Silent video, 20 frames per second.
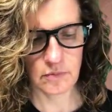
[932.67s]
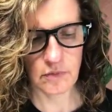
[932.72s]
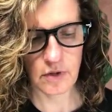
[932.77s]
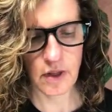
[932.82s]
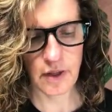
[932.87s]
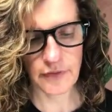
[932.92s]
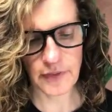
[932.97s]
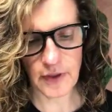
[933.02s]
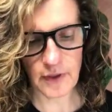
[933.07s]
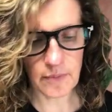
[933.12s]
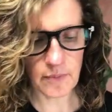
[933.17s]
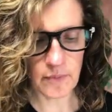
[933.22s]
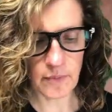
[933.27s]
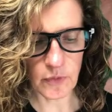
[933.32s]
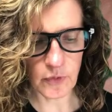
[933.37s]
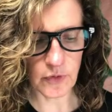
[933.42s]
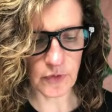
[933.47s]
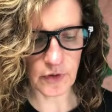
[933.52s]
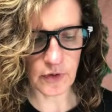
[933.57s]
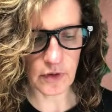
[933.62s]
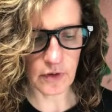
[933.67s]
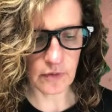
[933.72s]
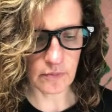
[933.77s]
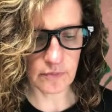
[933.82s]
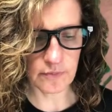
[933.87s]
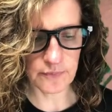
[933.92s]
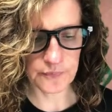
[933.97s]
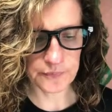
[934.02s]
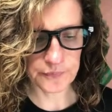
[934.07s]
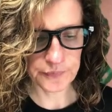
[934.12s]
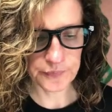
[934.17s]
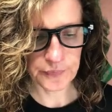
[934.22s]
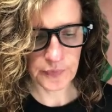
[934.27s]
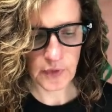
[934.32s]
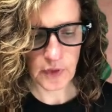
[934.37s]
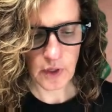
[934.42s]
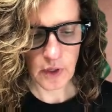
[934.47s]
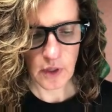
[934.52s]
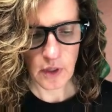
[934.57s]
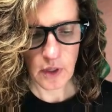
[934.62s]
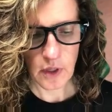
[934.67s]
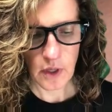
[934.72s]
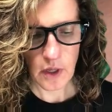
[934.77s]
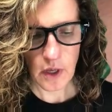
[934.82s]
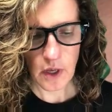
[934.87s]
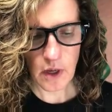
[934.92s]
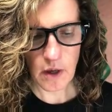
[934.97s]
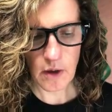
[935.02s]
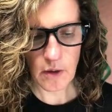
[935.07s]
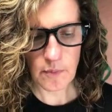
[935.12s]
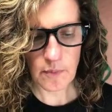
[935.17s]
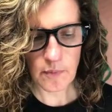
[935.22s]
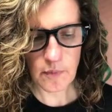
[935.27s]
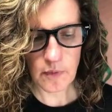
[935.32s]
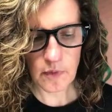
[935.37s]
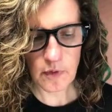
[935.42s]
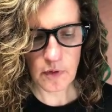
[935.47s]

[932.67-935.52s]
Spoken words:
Not that important. I